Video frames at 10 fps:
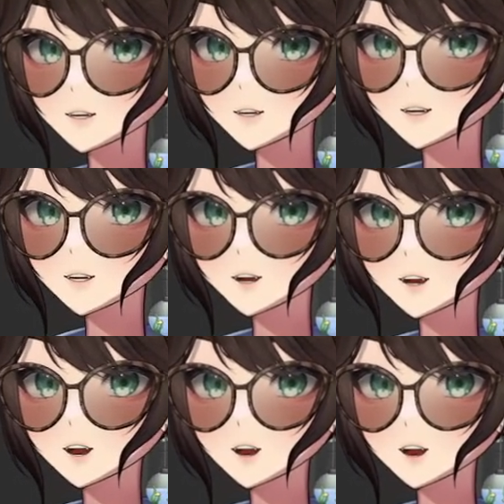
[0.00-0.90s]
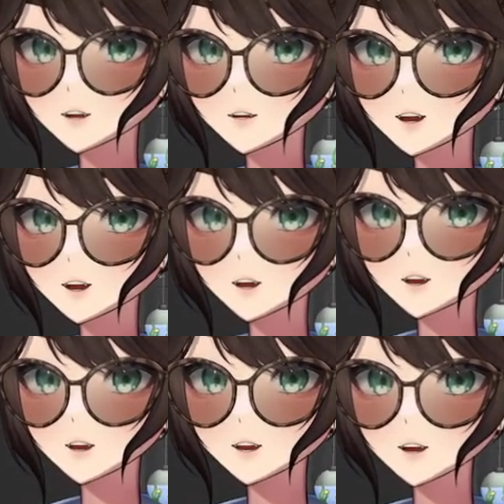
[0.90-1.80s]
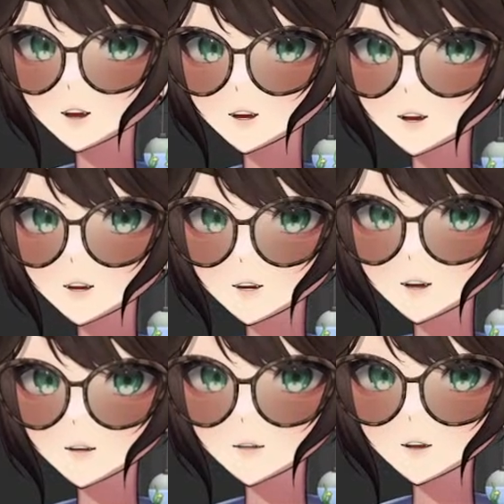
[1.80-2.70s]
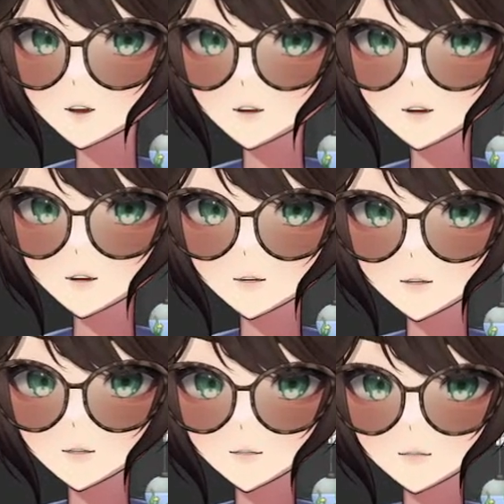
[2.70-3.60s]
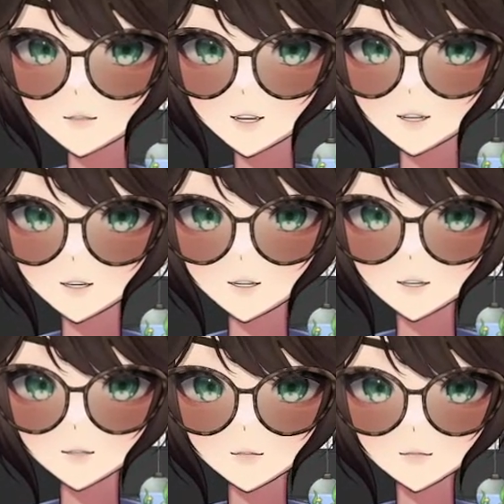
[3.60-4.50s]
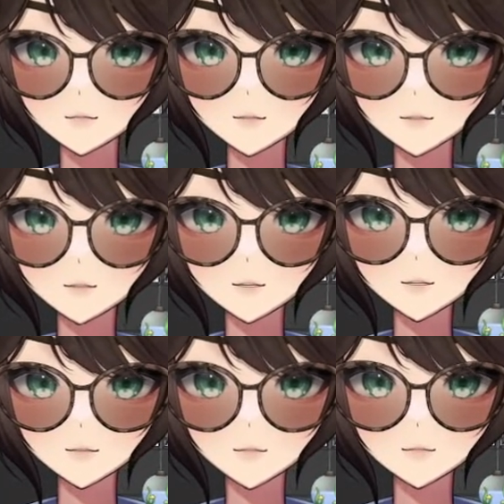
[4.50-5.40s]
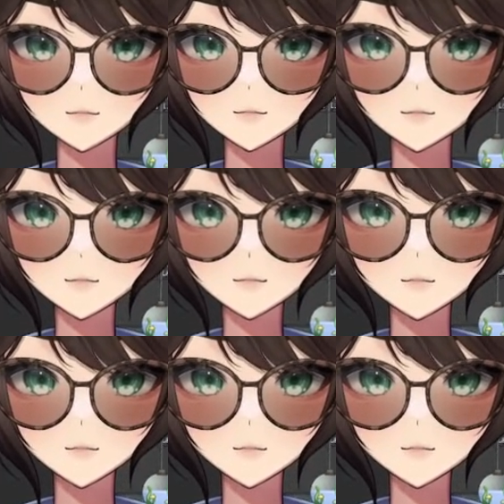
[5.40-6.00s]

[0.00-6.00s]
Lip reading: Well, I could come in here and like darken stuff up if I wanted to. I kind of like how it's like kind of patchy though.